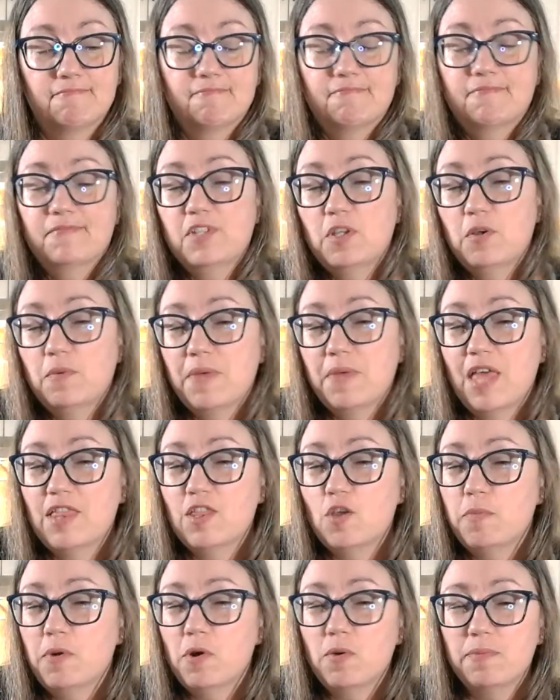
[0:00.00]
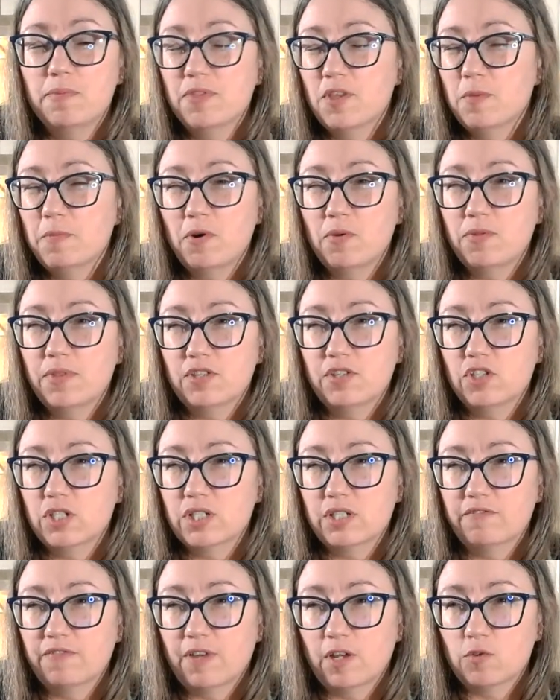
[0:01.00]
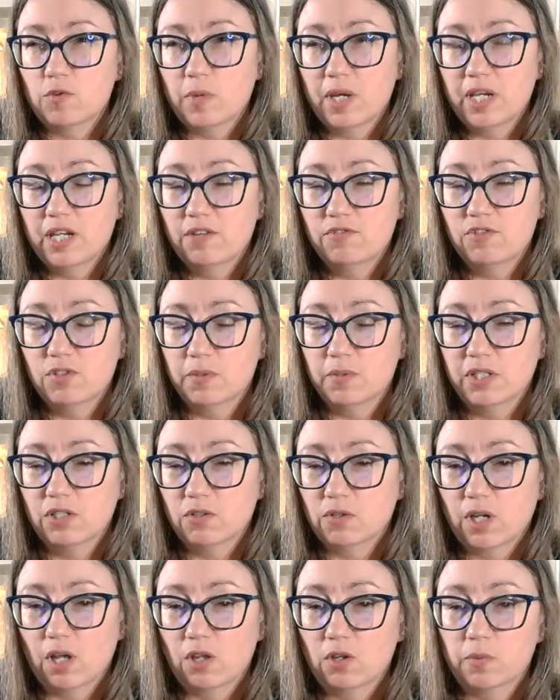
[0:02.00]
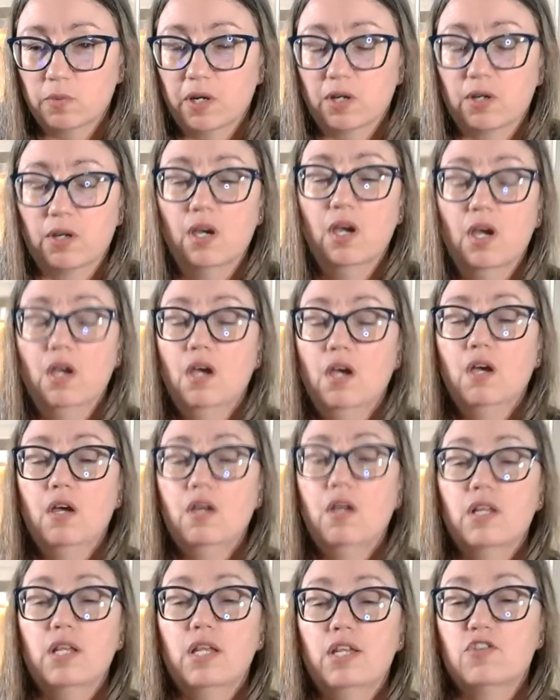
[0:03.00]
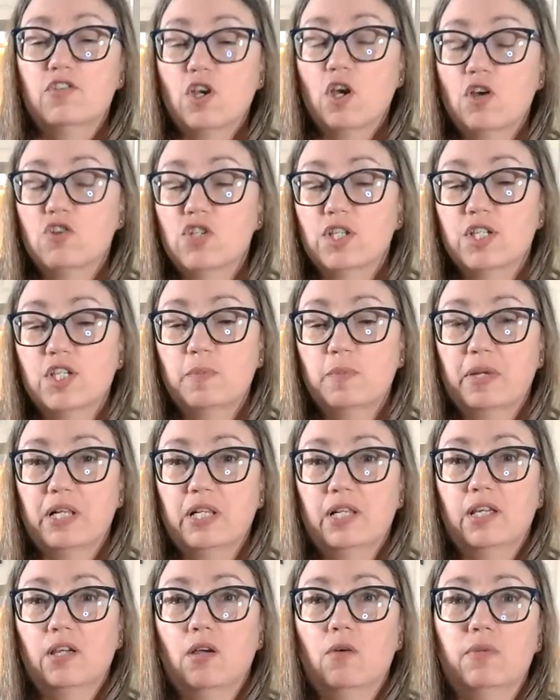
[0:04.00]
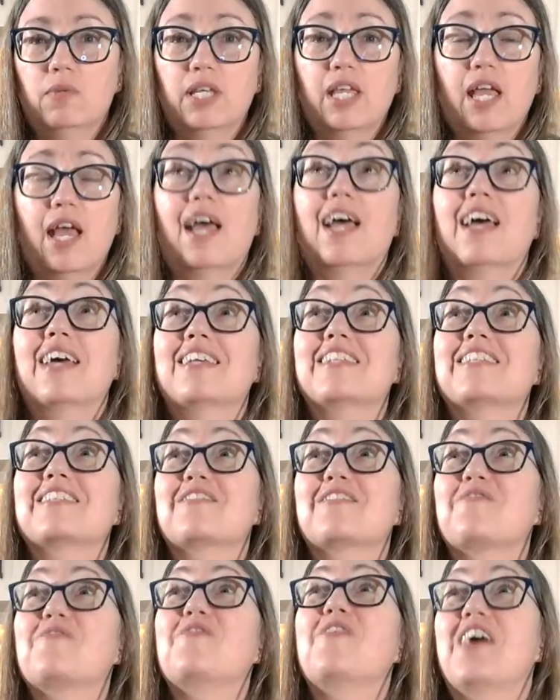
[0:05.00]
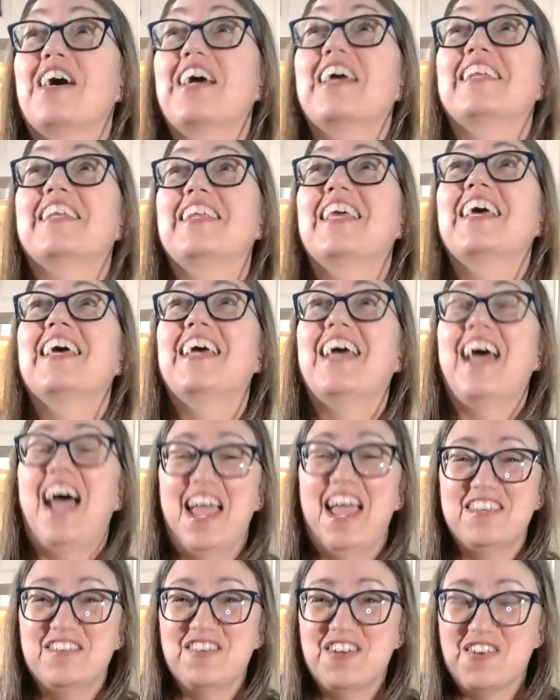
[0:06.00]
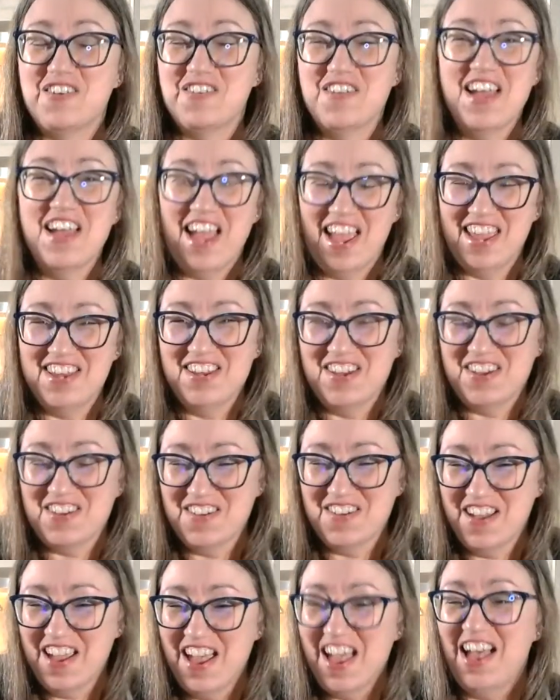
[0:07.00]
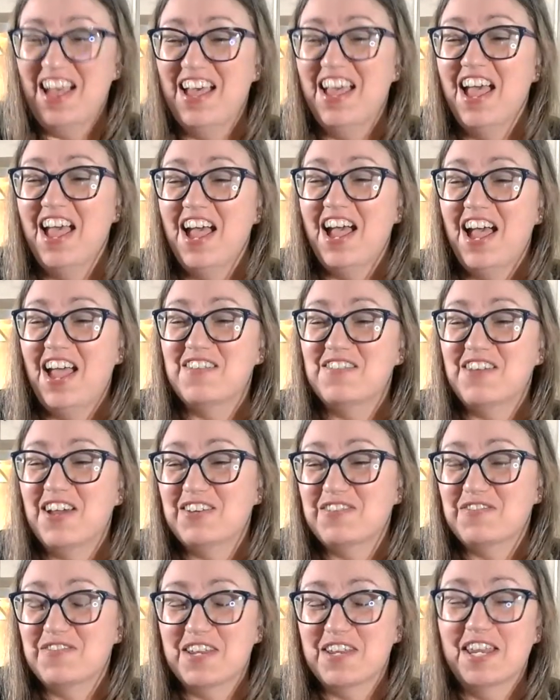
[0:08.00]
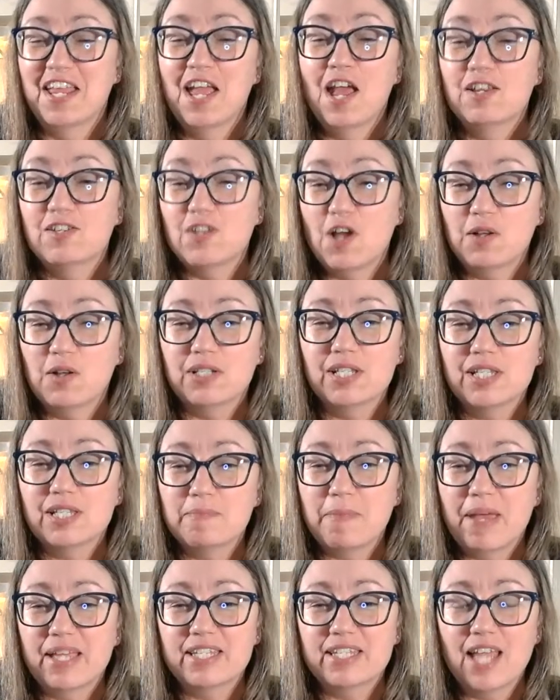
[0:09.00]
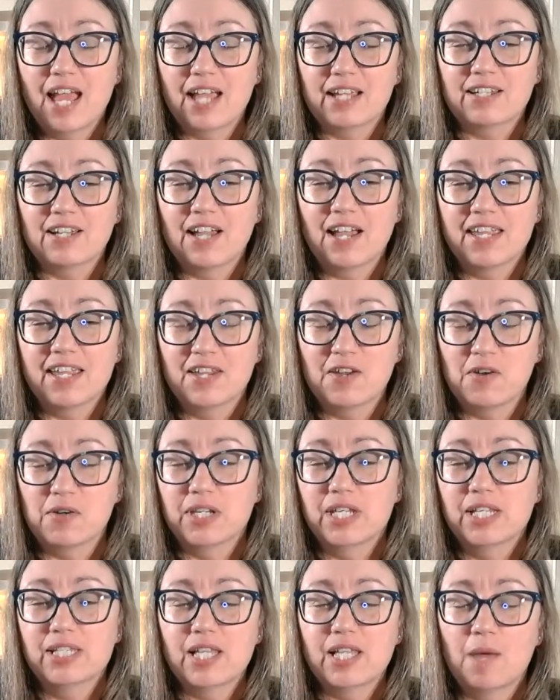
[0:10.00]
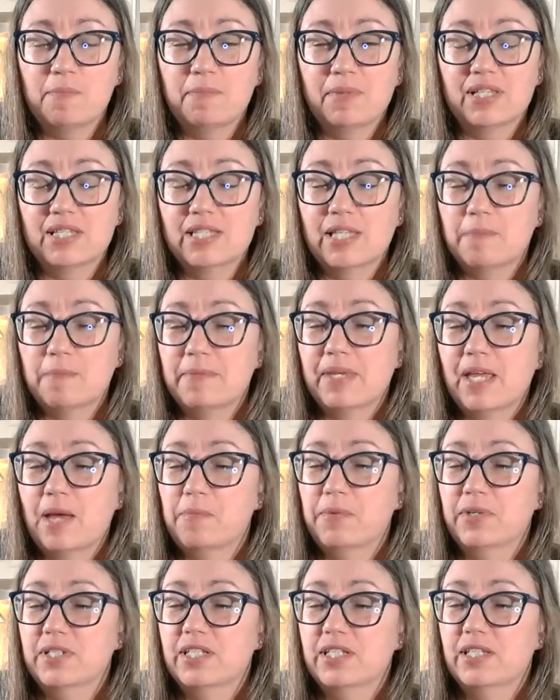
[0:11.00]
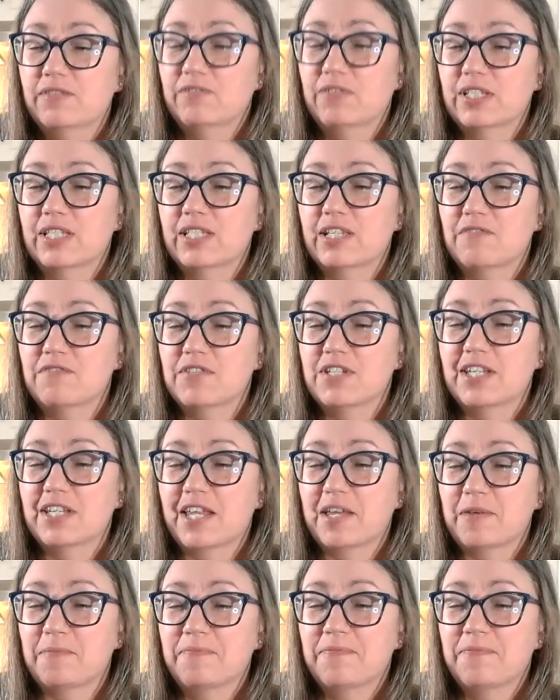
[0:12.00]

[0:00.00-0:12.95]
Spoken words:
So, and they're both just a fun way of doing your color work. Intarsia typically only has one. I know. I'm kind of reading. Dalton's my tech guy here, and he's helping set me up with different stuff tonight.